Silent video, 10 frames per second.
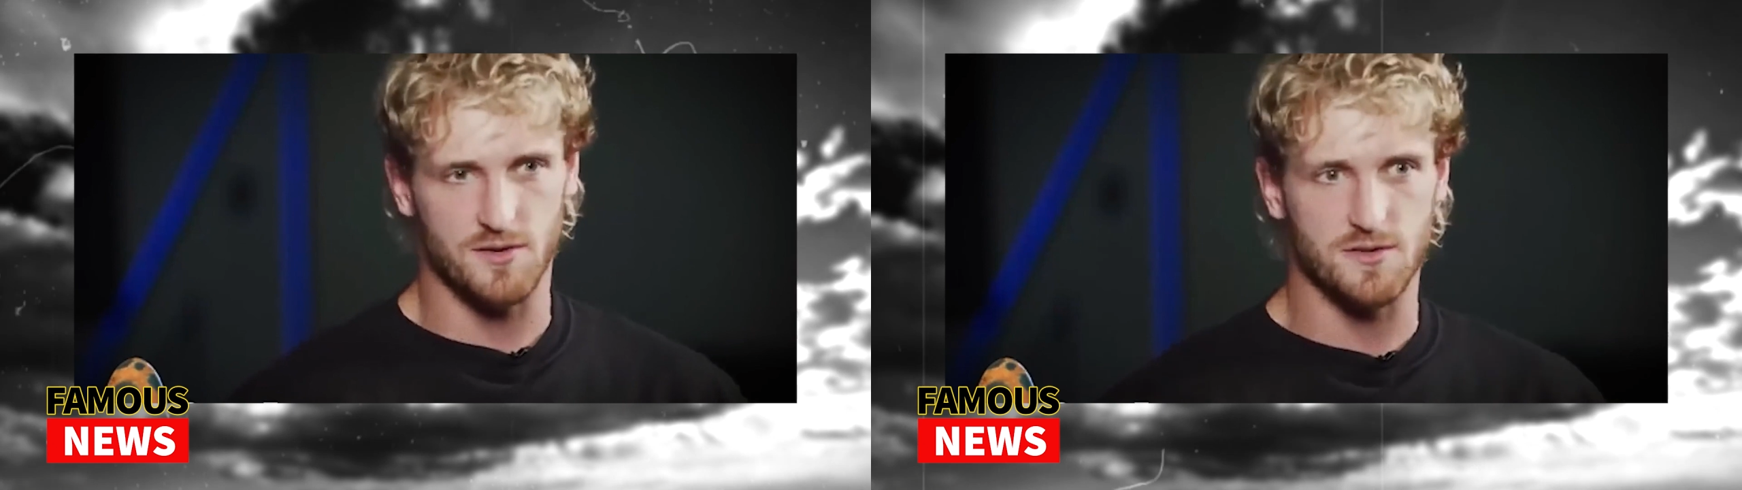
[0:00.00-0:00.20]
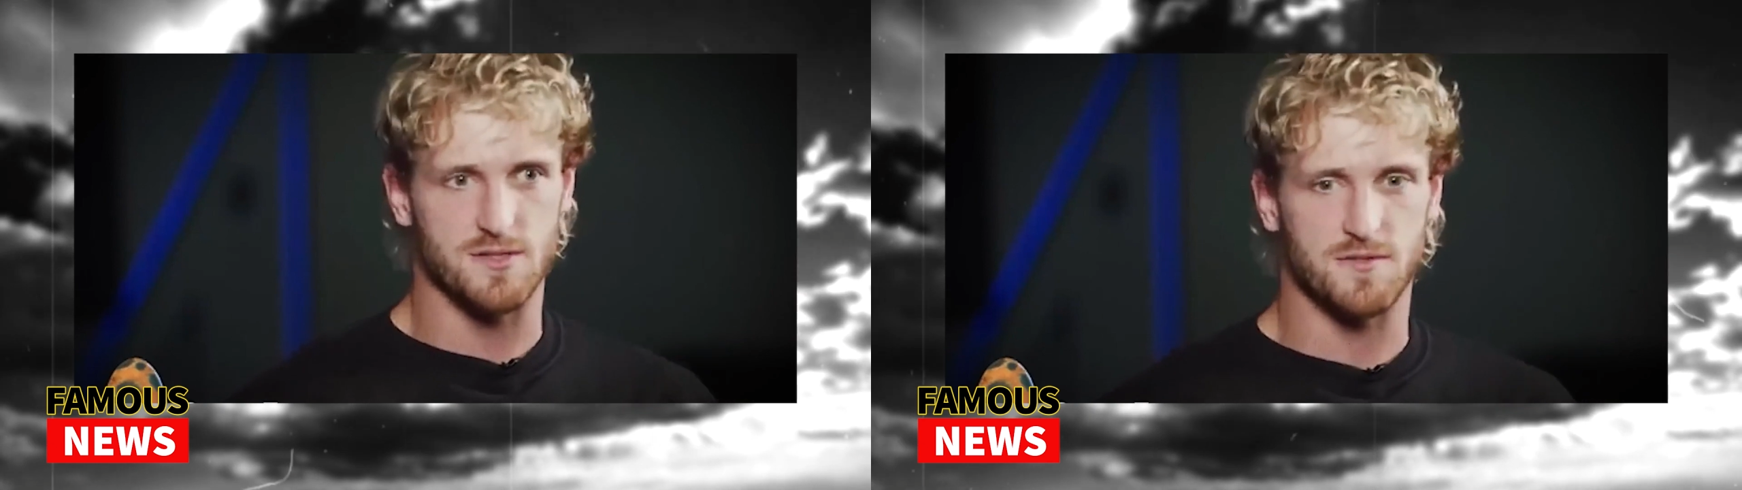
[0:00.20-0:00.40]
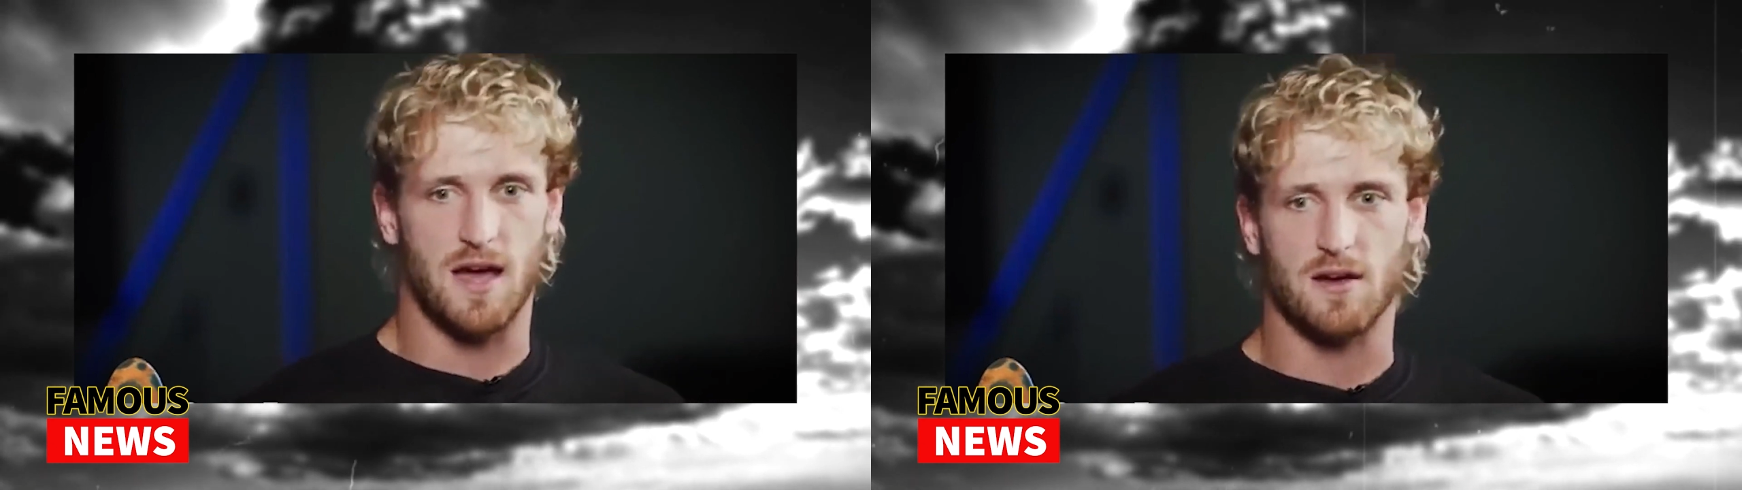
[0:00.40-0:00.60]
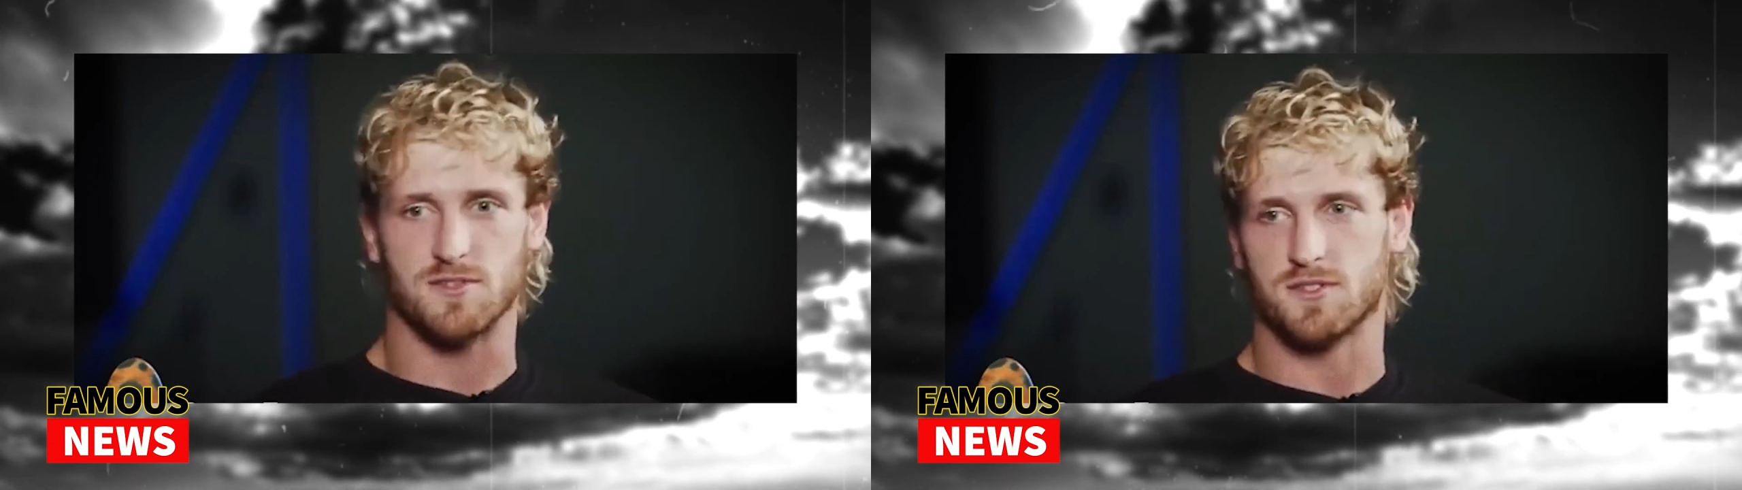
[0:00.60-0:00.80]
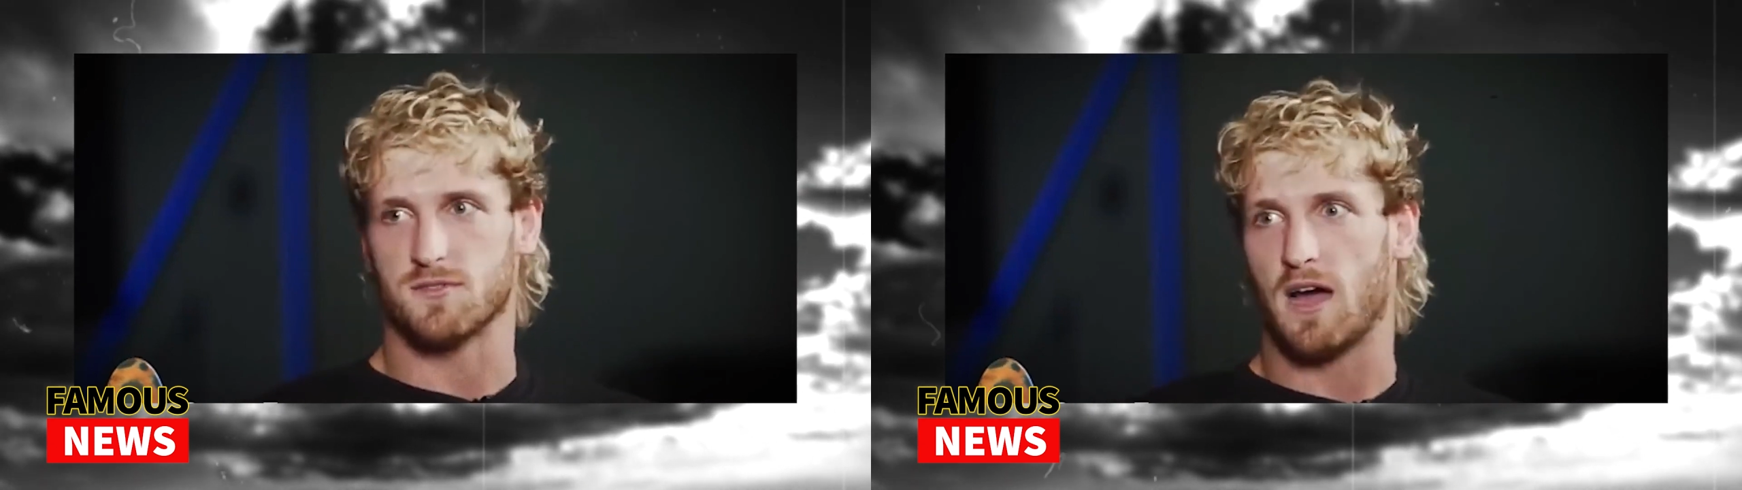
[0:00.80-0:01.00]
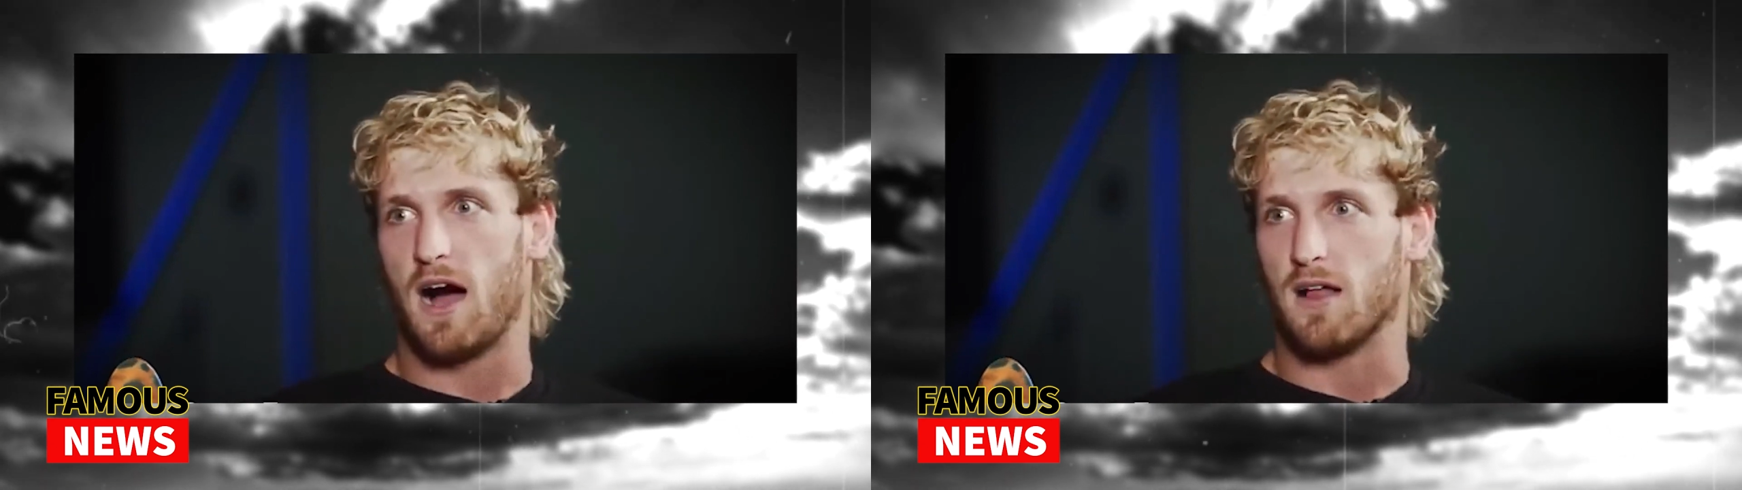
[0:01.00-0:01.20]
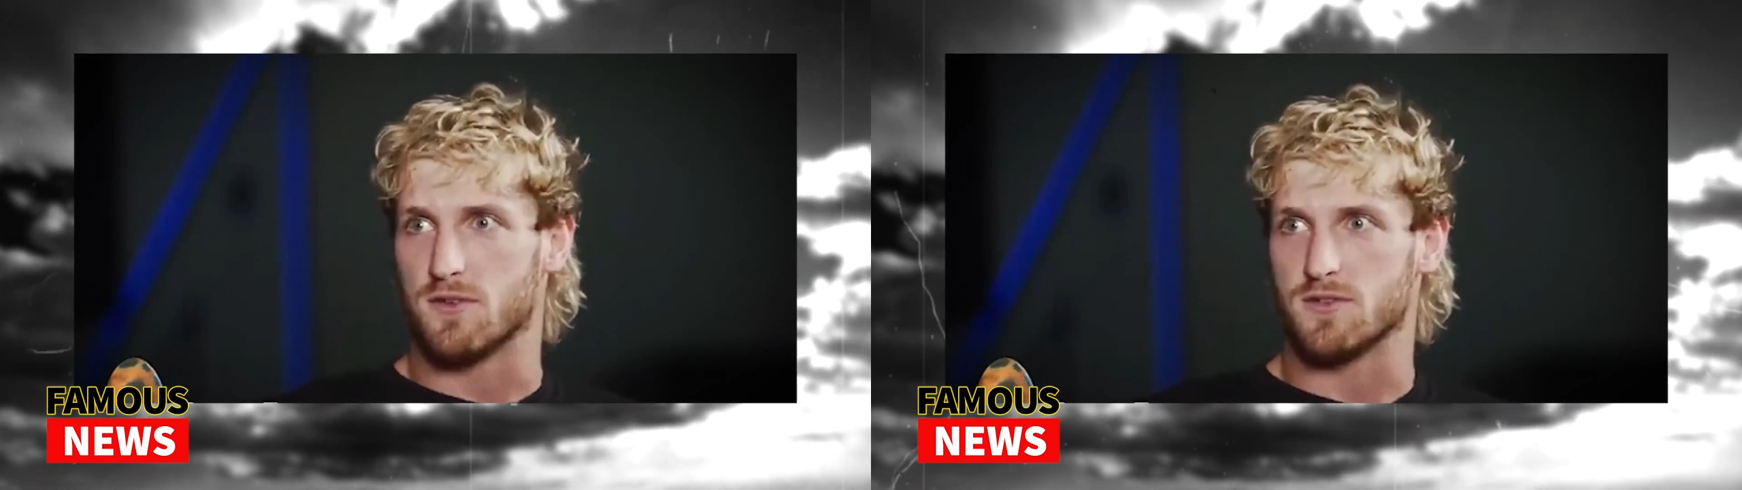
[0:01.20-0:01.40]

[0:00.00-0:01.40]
There's new king of YouTube